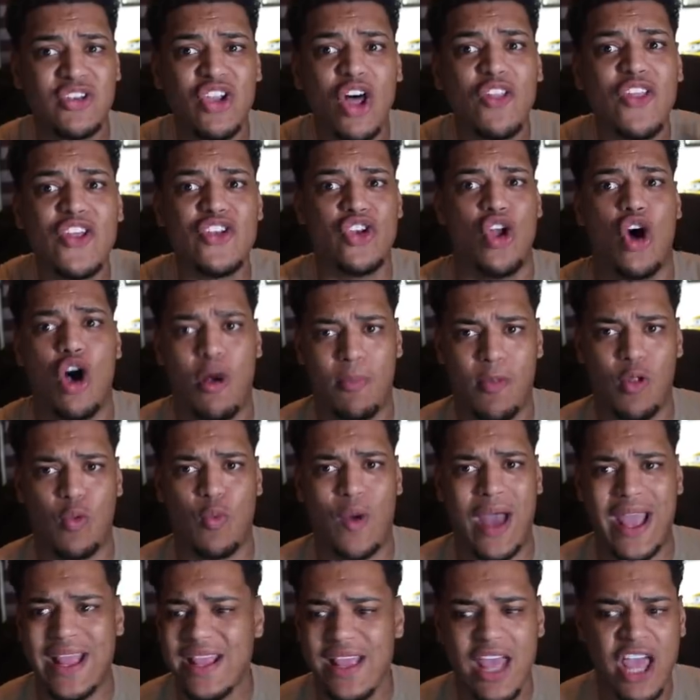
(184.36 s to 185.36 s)
not the normal
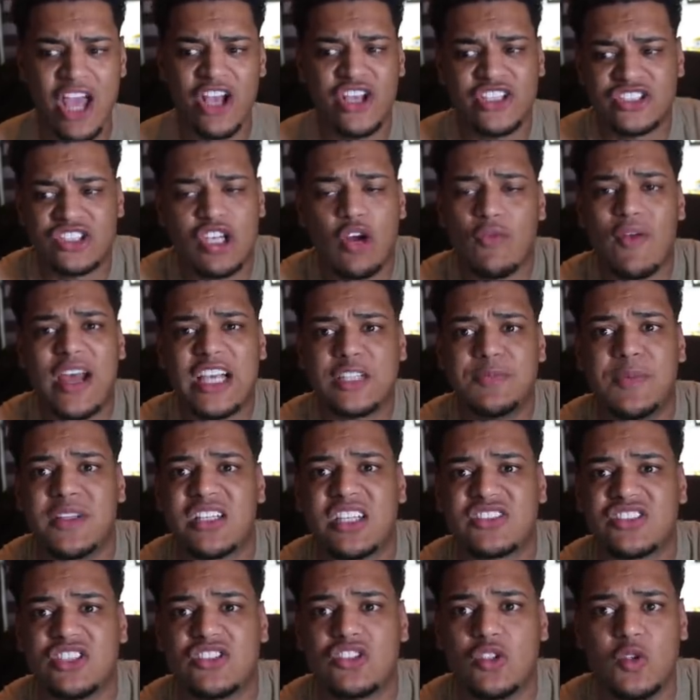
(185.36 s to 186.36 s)
way, because Quaresma
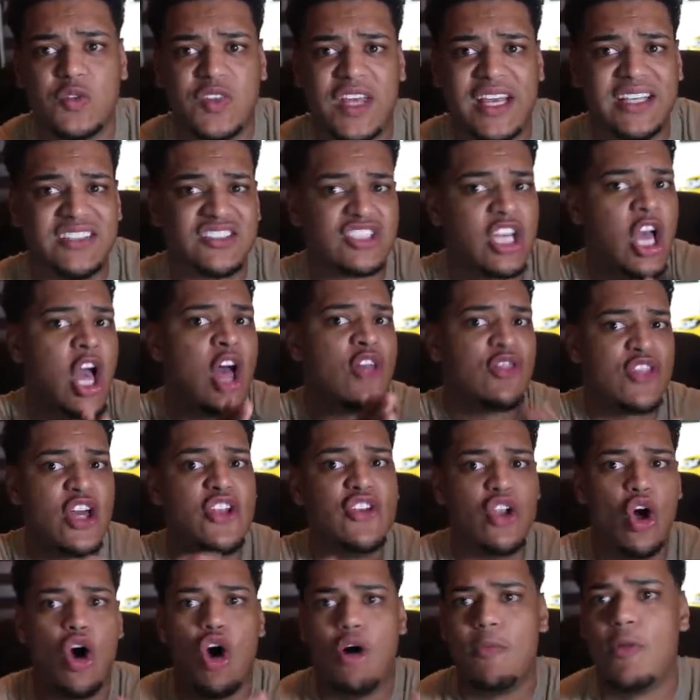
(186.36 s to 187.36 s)
doesn't do things the
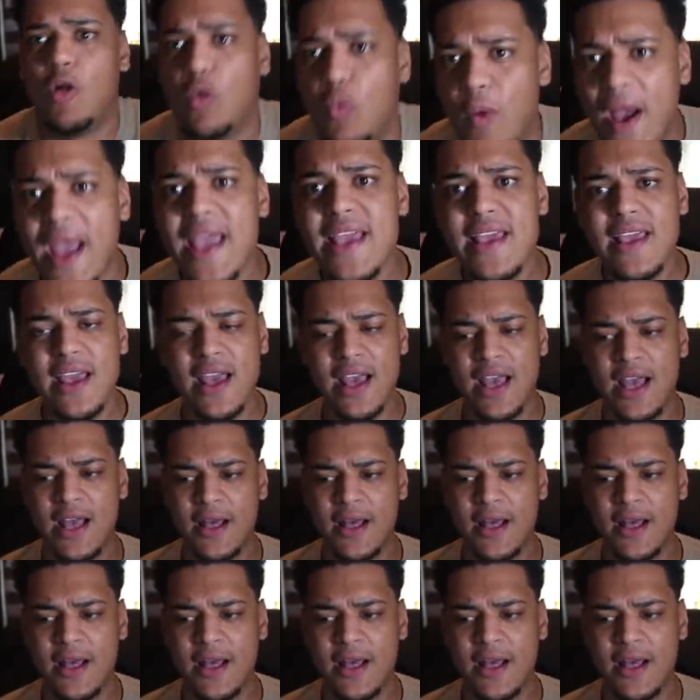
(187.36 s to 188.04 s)
normal way.